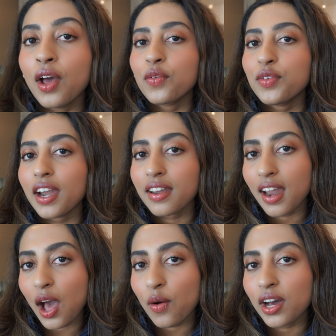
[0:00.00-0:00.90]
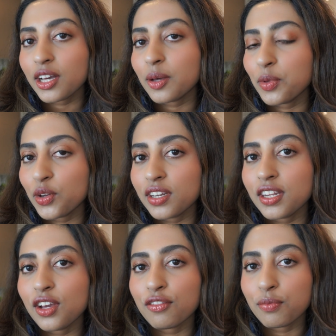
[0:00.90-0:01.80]
We are now a
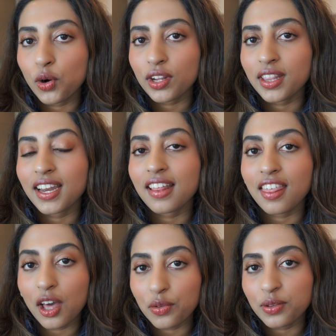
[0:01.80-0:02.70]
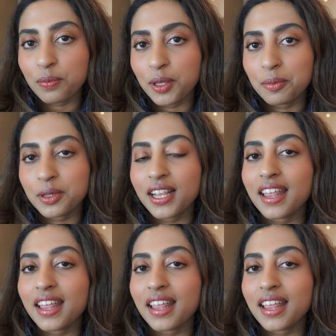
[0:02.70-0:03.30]
community of more than 1,000 people